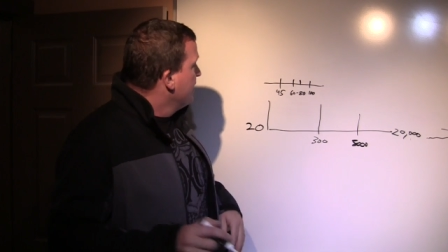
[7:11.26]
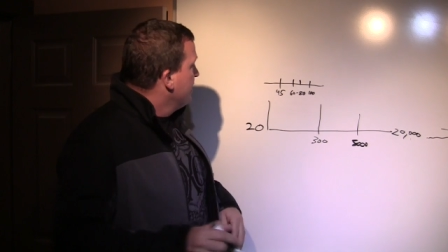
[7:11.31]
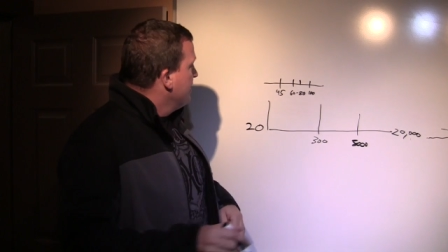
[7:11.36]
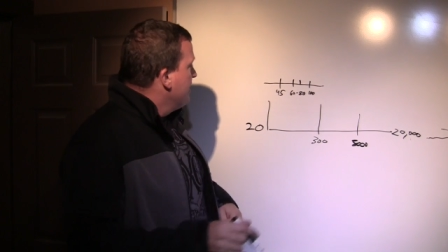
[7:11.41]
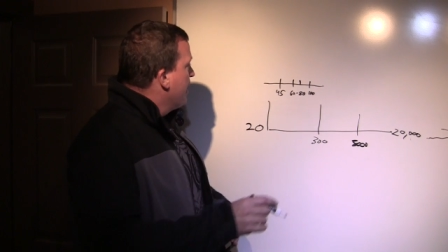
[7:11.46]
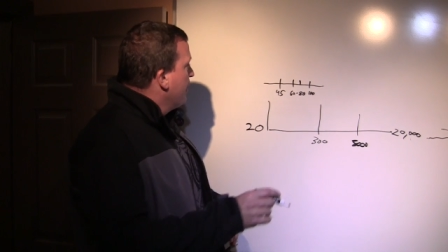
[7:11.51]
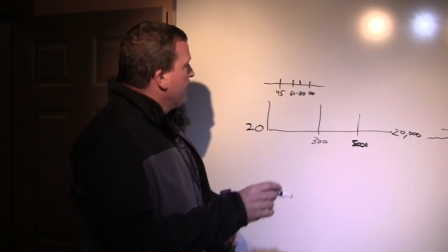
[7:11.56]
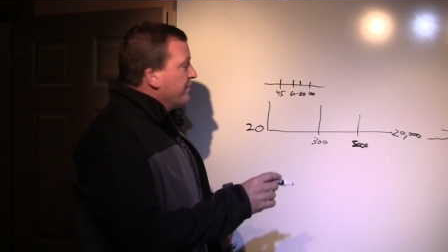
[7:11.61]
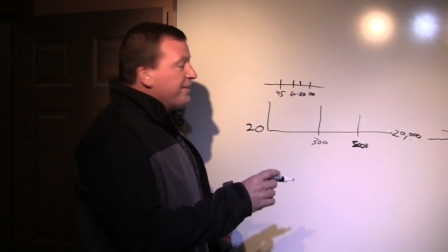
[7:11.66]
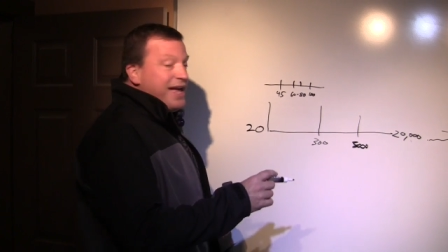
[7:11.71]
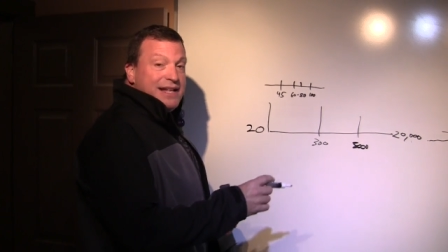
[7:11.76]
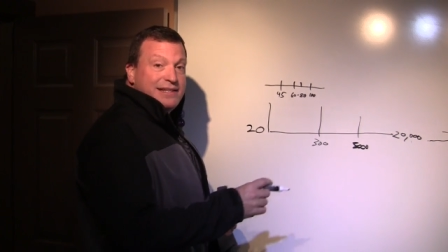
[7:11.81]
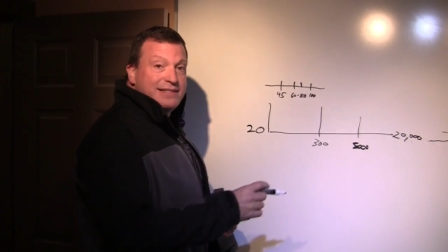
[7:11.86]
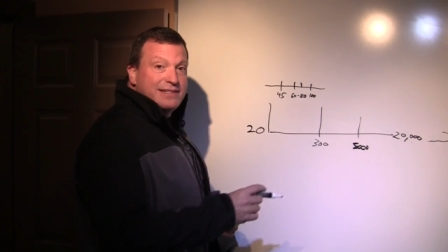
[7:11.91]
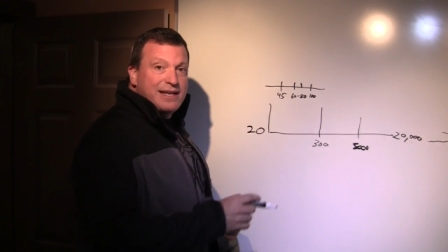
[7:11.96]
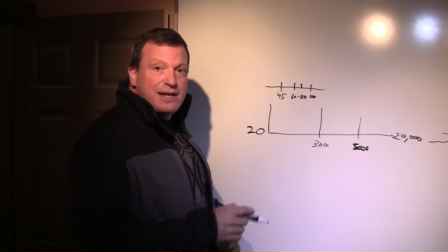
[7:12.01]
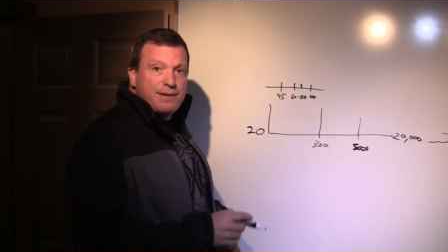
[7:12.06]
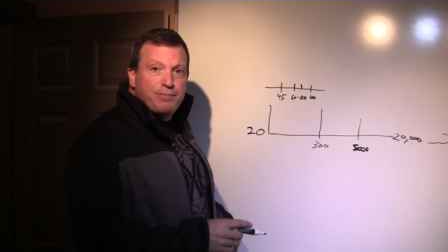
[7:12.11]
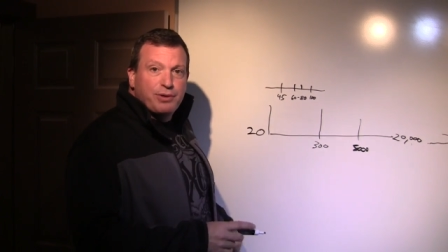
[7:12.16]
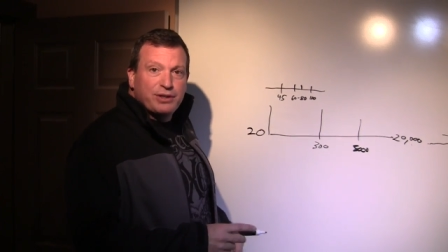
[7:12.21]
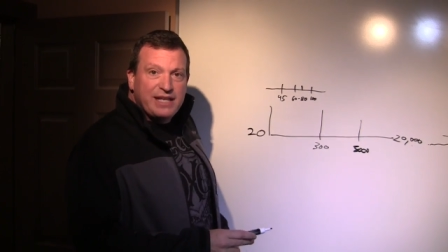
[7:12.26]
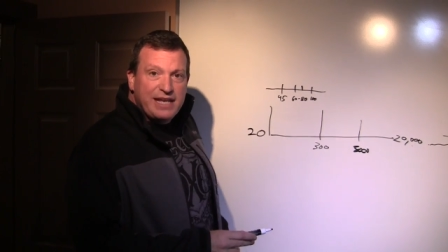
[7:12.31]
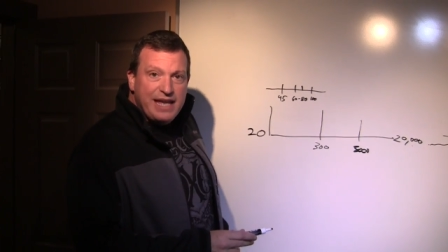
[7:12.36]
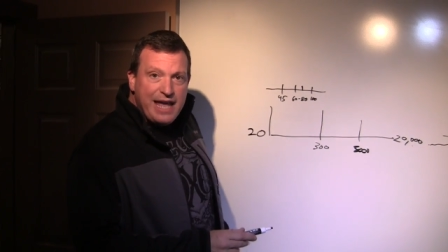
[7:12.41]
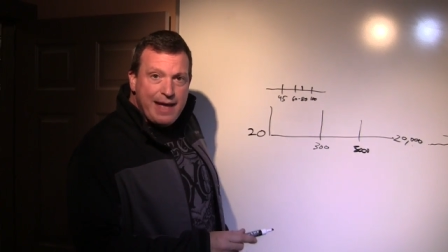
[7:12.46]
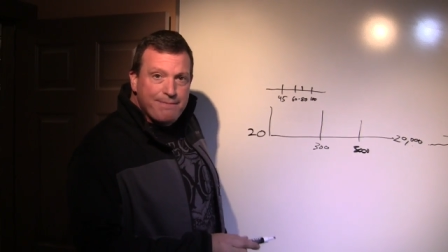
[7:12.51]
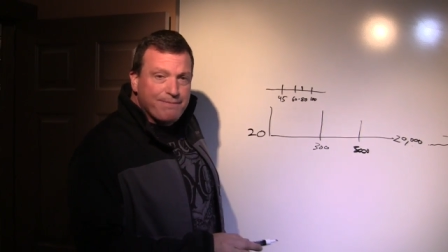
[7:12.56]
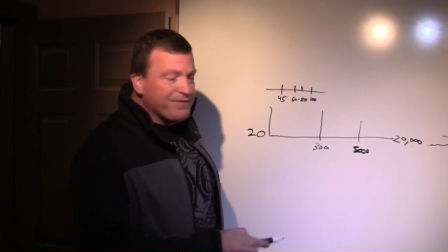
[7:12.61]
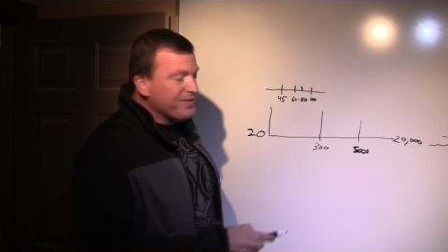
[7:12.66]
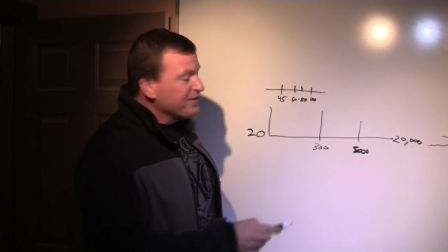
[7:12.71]
now that's going to put the
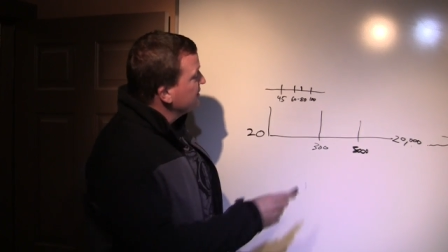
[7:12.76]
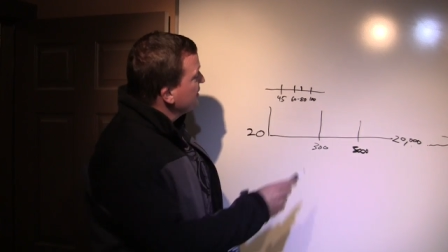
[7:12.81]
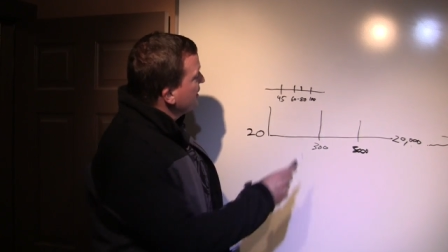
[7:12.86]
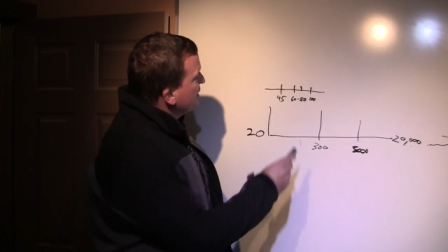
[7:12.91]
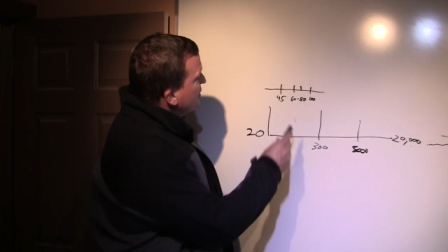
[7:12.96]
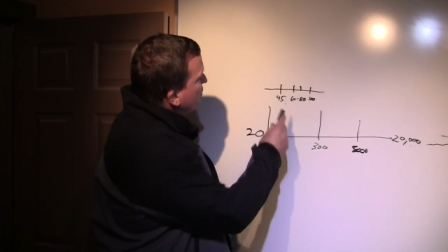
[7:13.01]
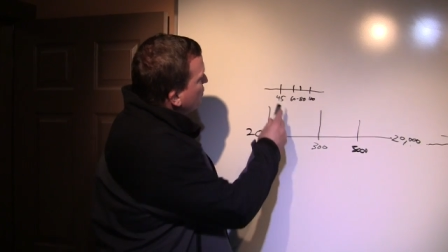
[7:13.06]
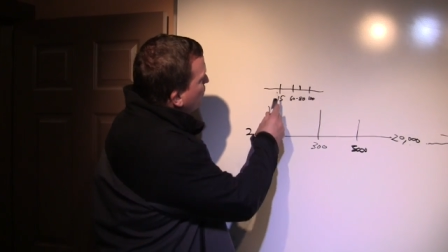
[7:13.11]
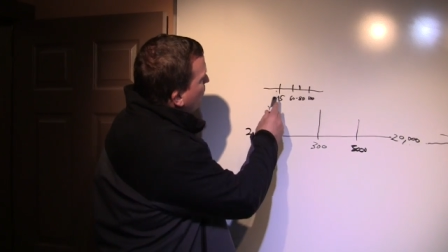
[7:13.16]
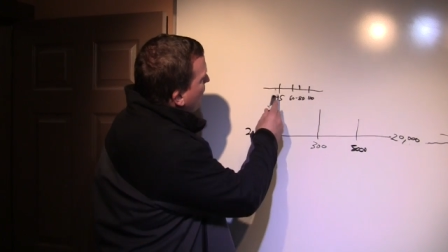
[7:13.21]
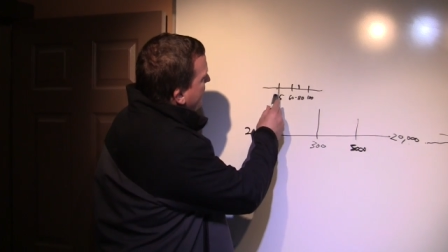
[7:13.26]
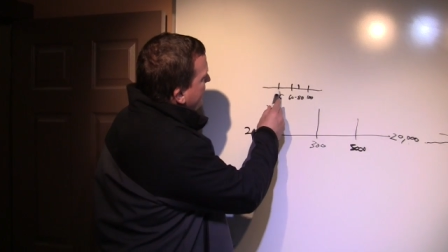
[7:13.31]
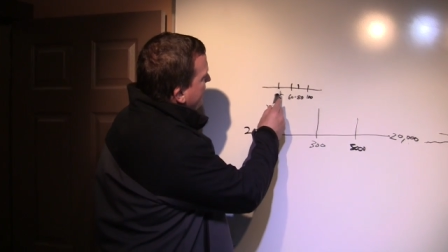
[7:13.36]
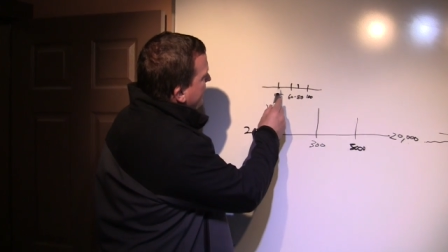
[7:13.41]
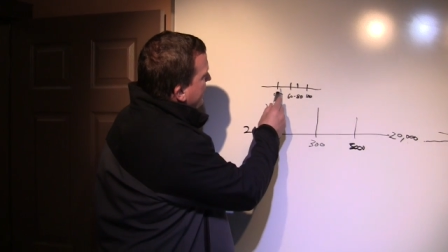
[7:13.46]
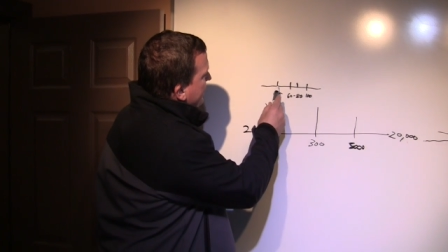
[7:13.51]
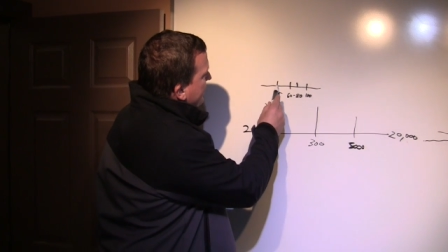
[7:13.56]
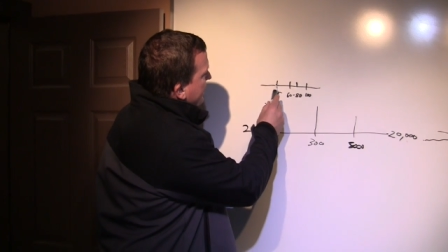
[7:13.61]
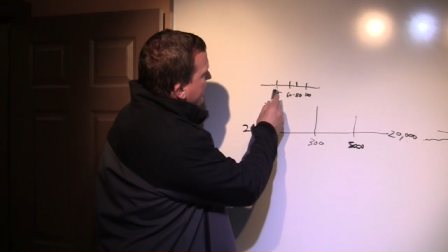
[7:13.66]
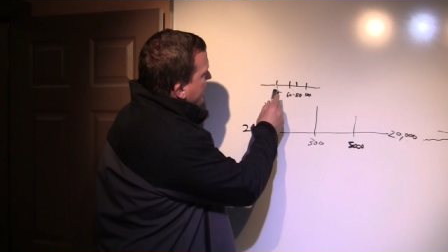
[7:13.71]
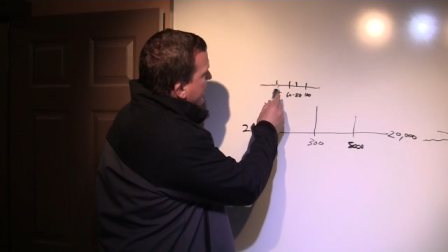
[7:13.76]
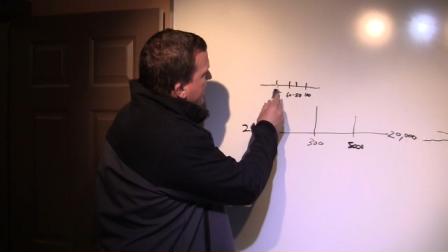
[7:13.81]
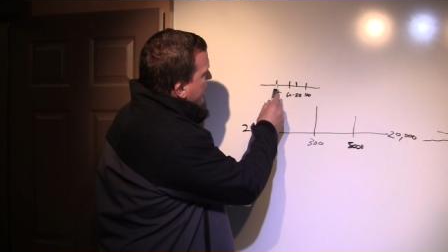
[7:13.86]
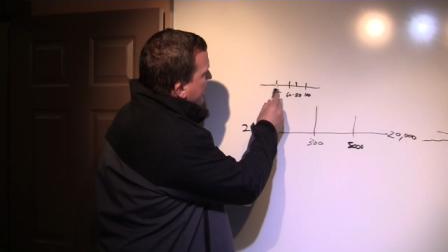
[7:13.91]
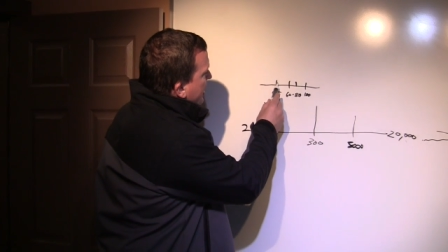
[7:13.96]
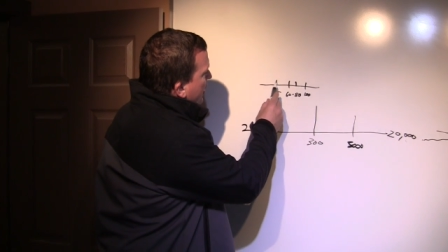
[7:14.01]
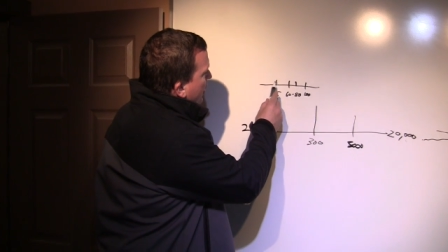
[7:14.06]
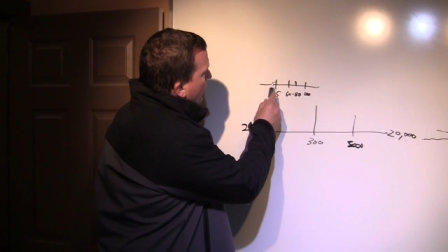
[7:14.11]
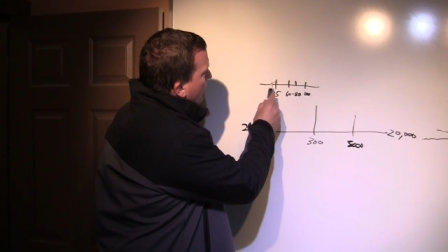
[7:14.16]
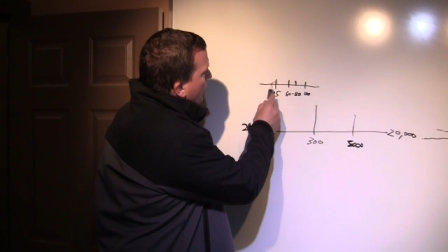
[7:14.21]
emphasis right in here,